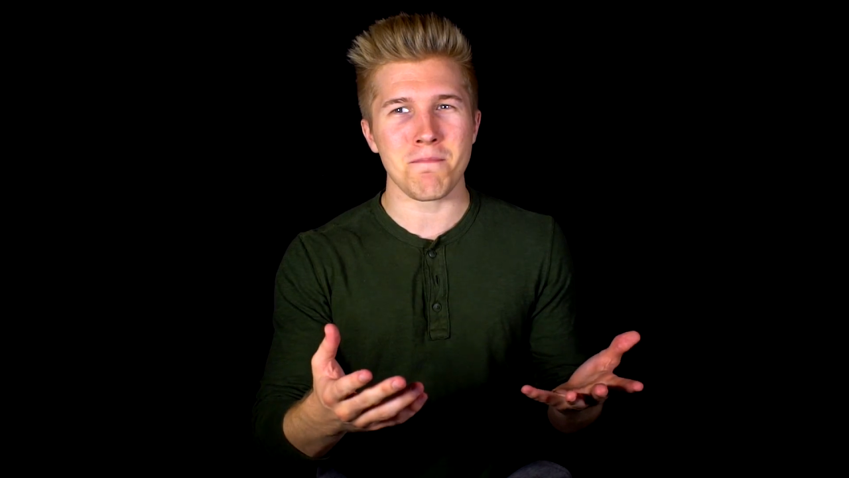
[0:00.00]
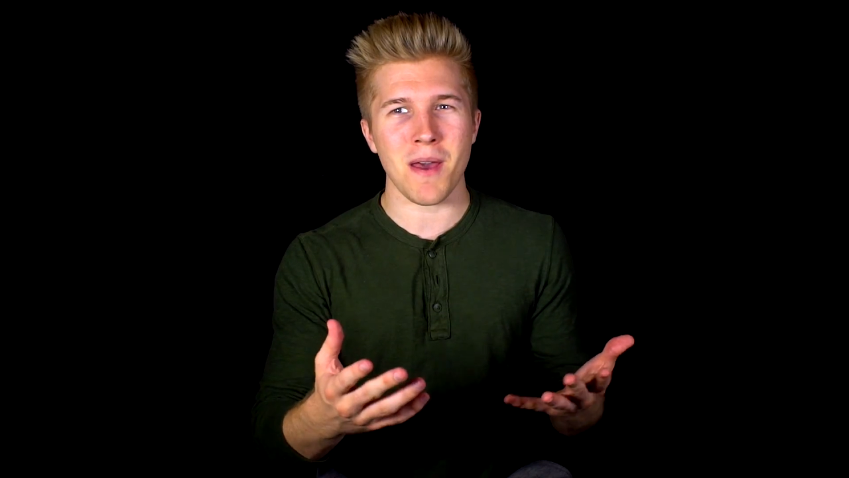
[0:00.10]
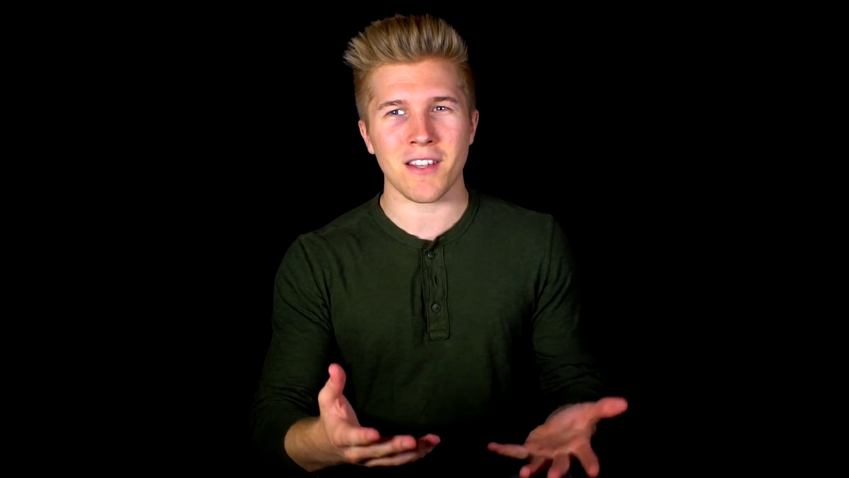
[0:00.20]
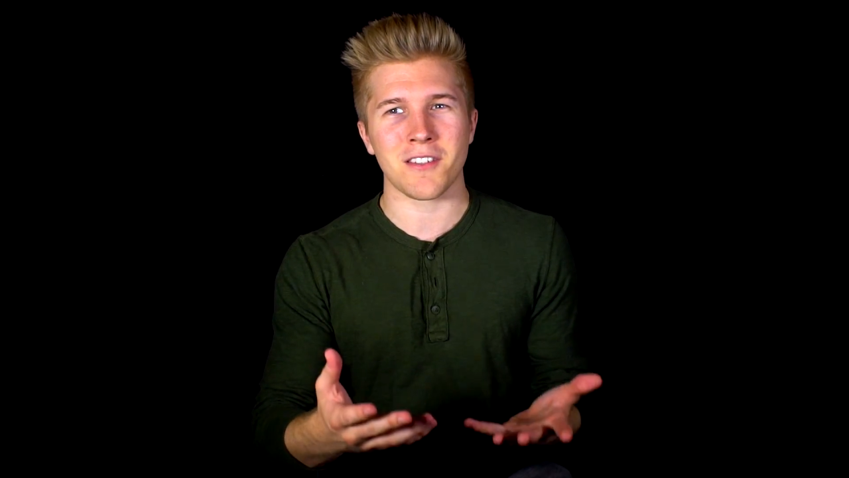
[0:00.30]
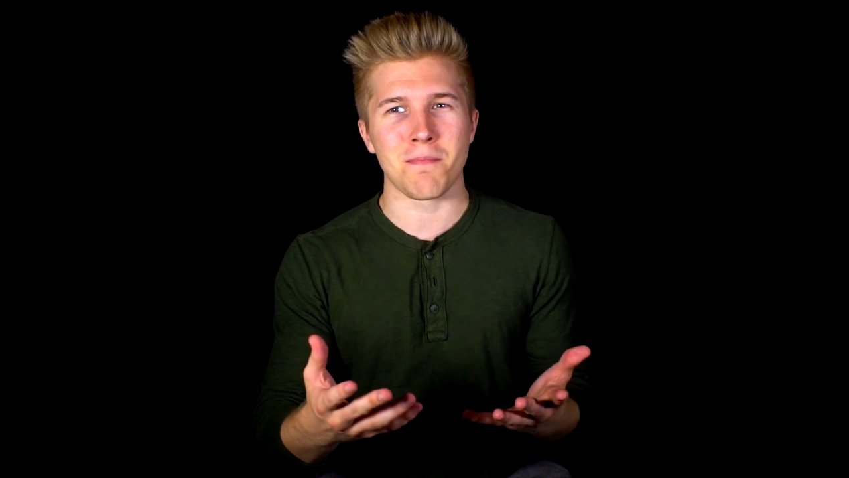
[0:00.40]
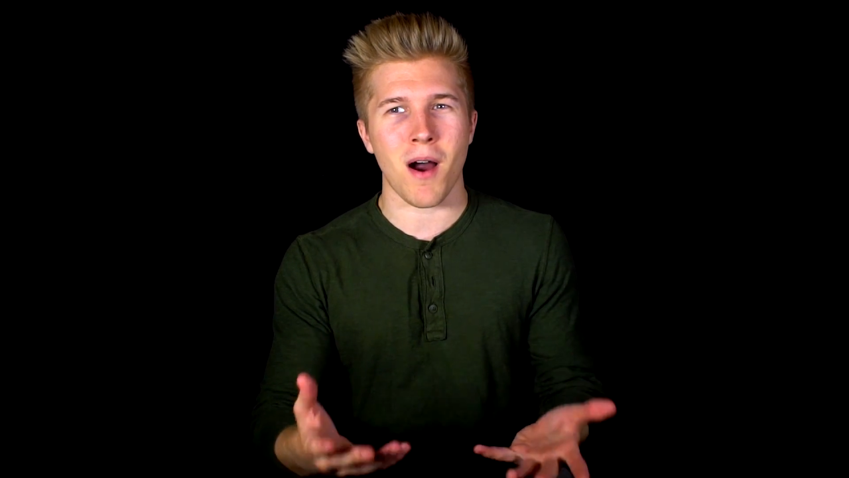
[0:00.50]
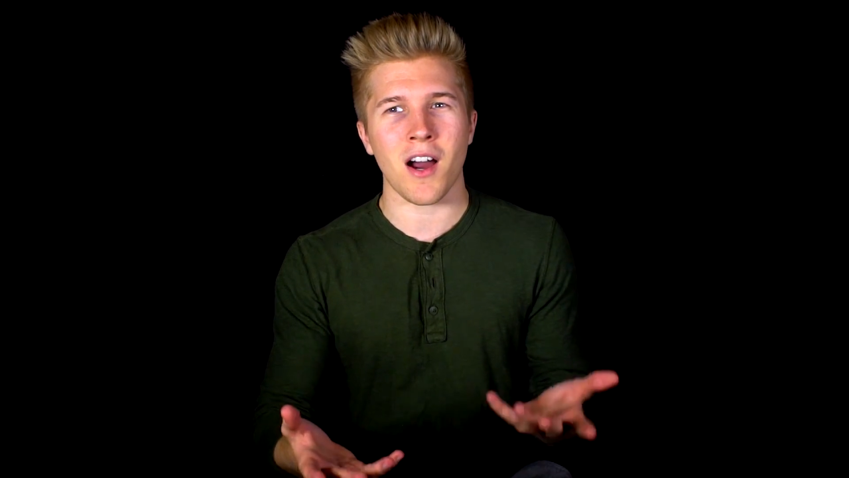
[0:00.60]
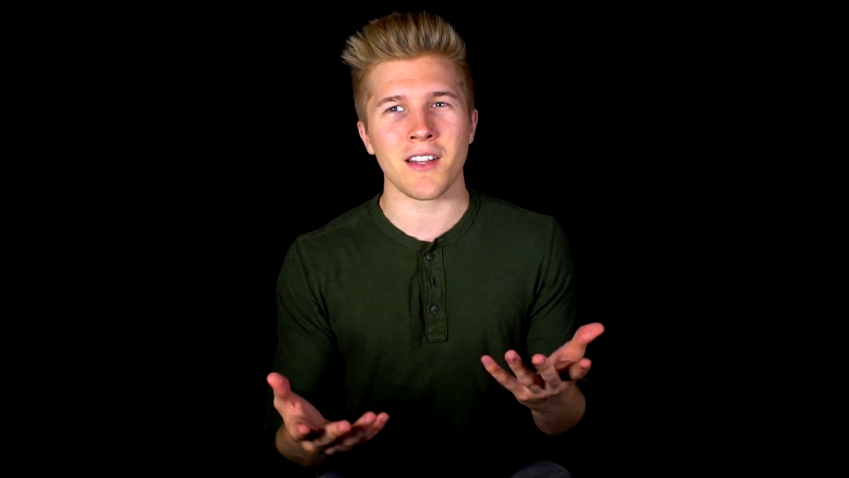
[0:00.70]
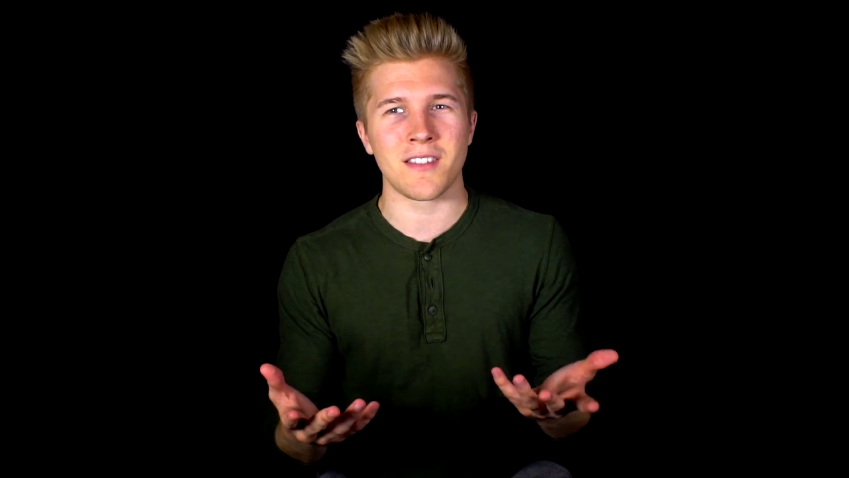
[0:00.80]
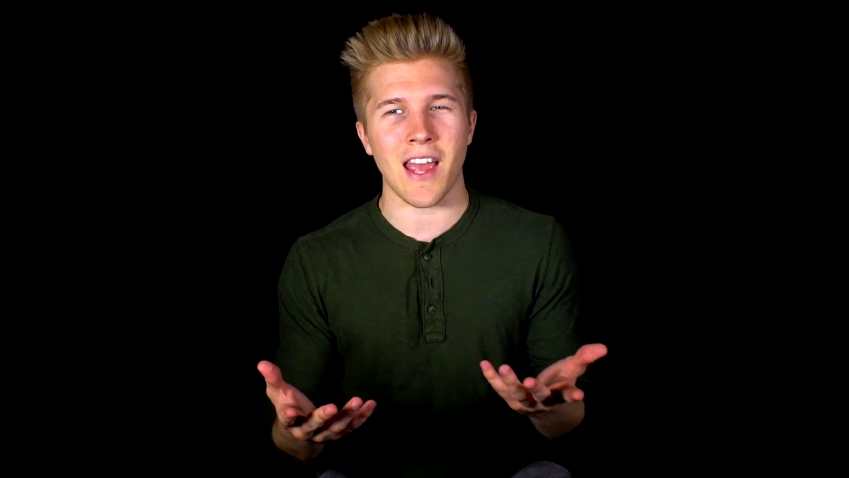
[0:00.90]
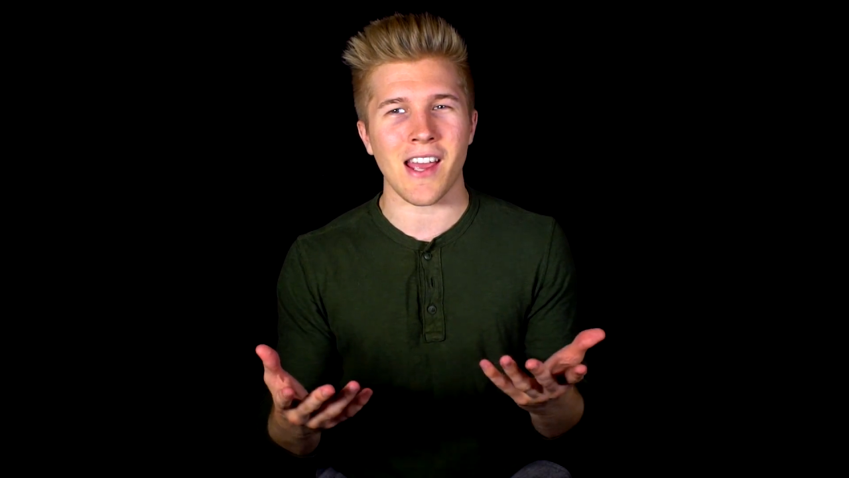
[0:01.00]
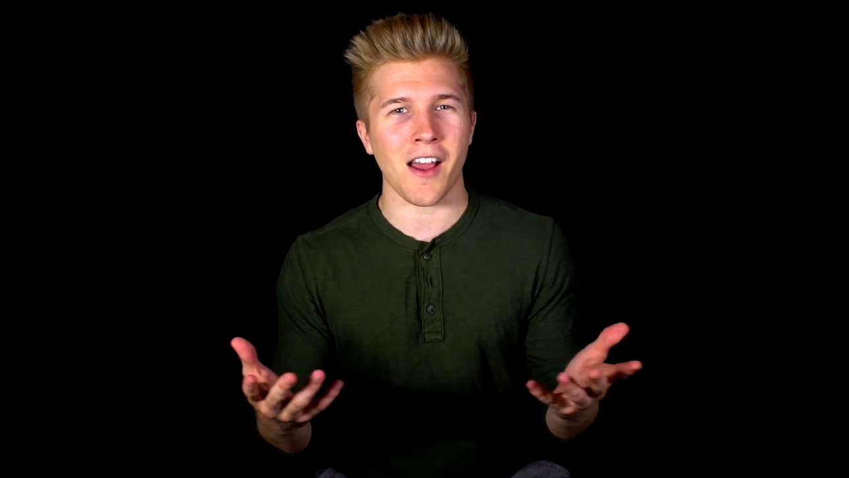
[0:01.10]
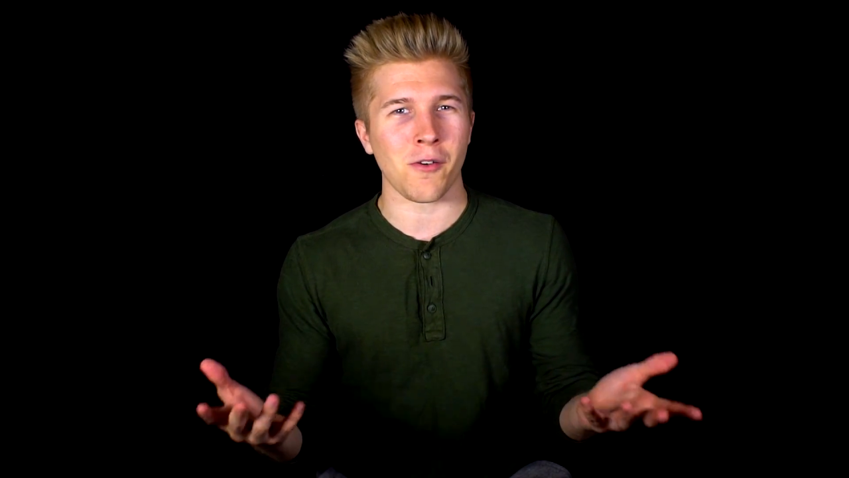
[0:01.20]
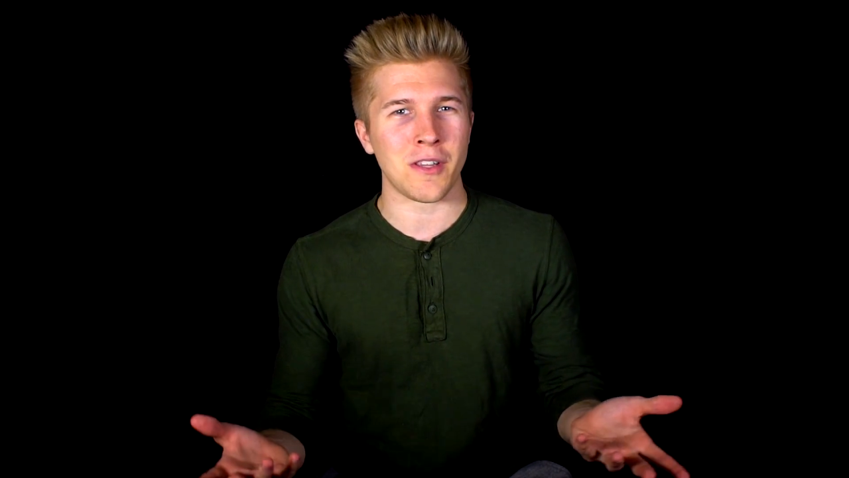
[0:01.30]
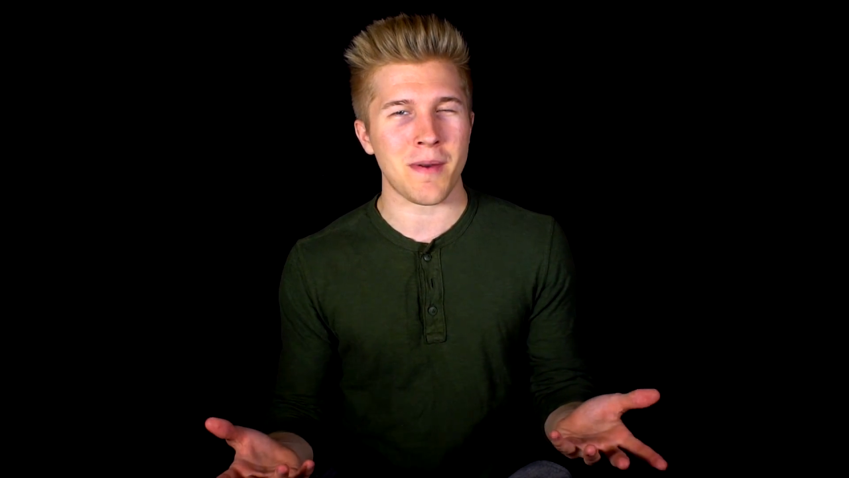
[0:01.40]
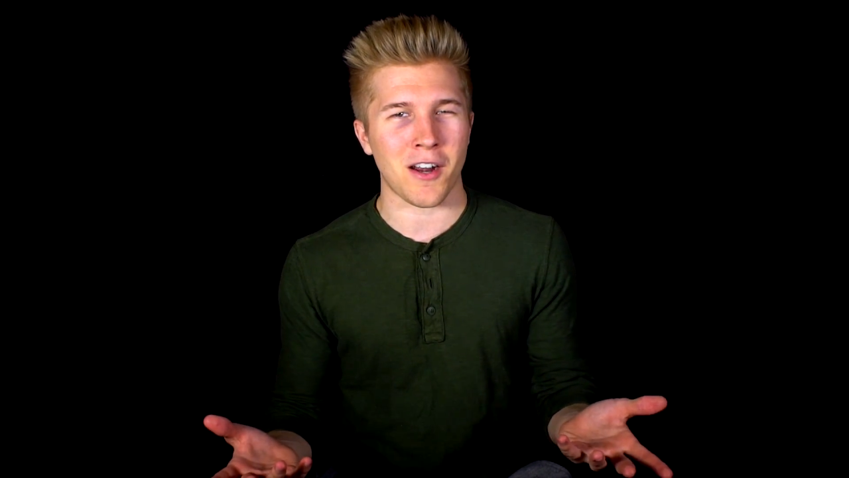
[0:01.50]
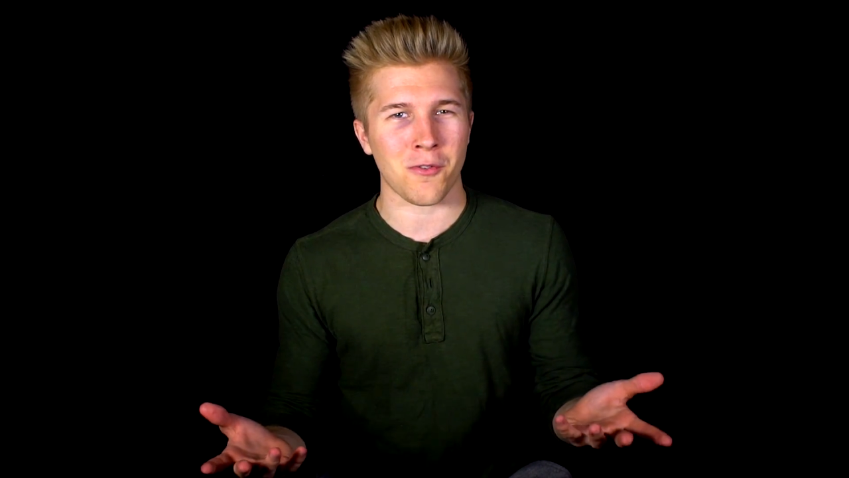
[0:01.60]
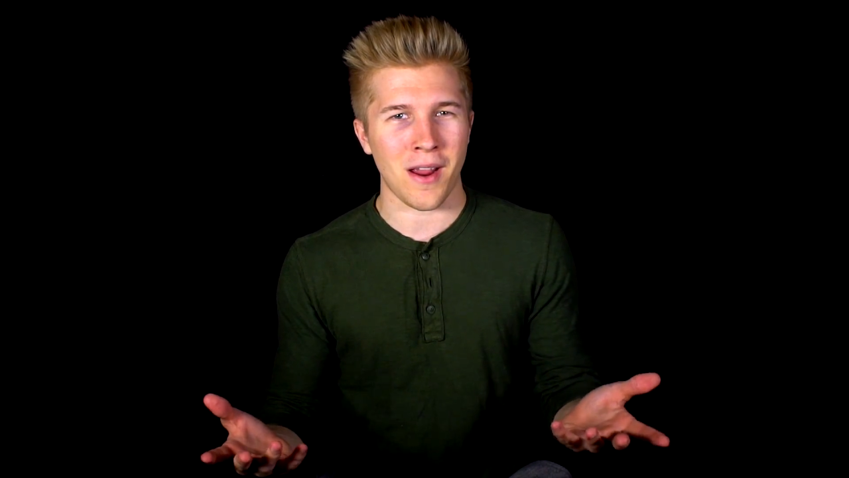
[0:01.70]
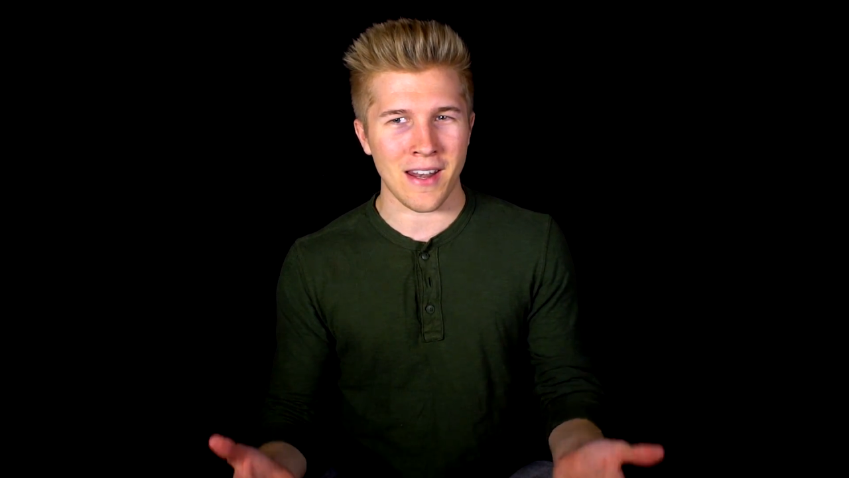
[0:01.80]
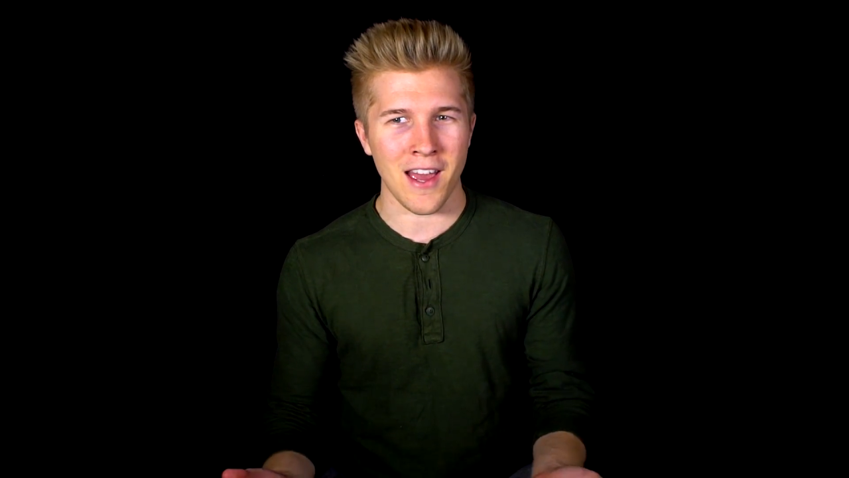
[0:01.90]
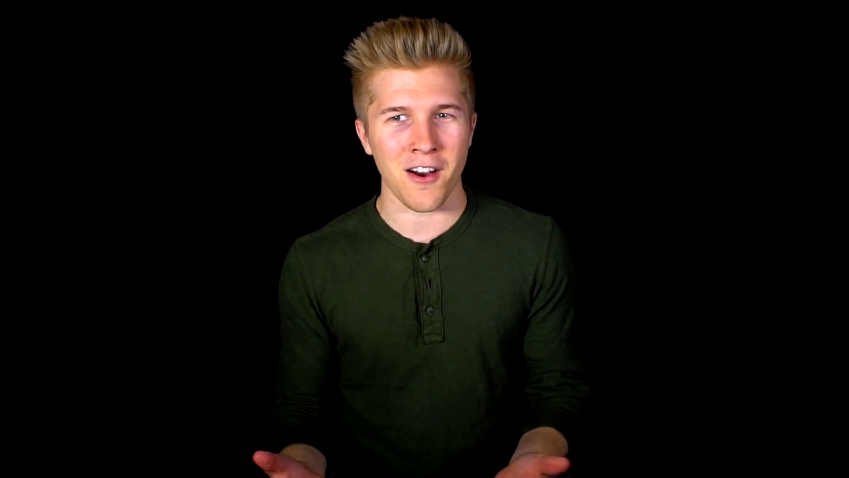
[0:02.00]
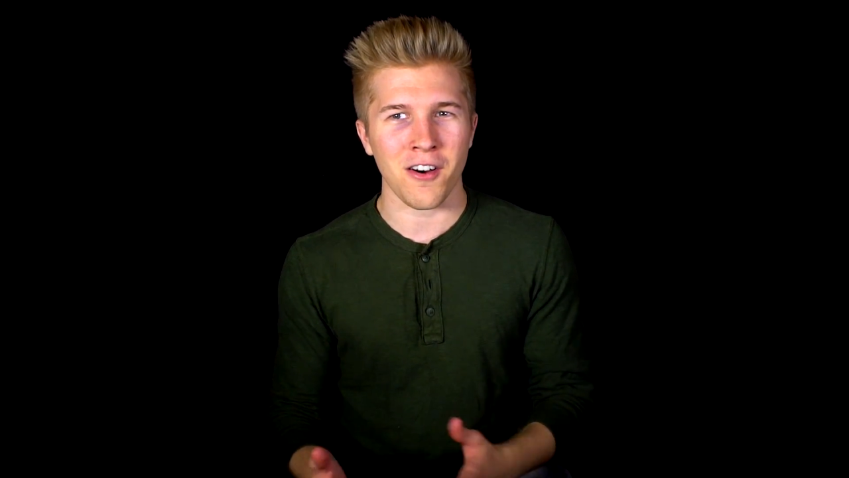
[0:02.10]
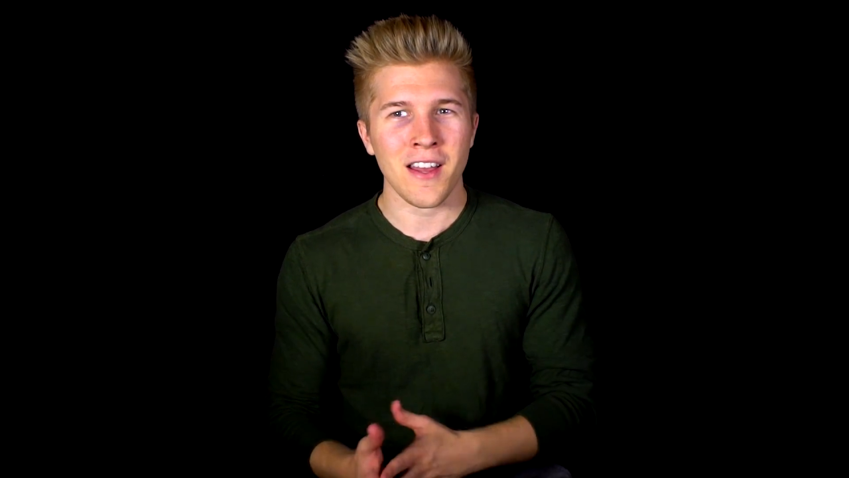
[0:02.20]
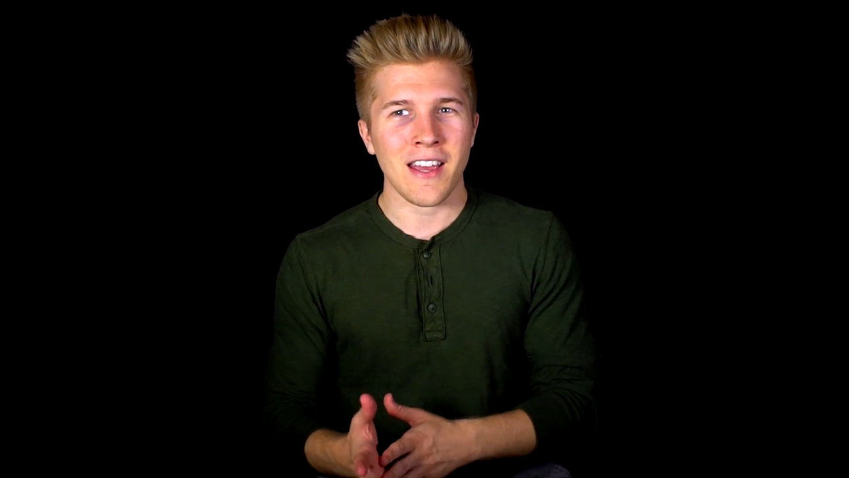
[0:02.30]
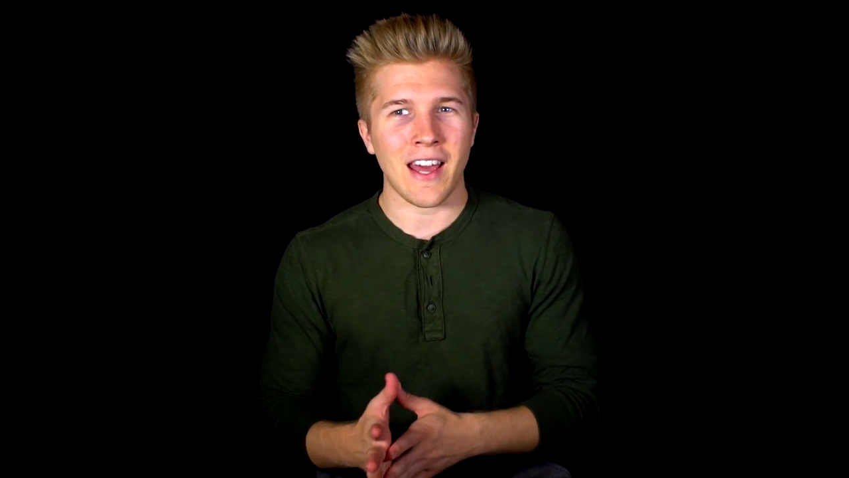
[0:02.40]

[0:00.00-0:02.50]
best mods AI only battle right now,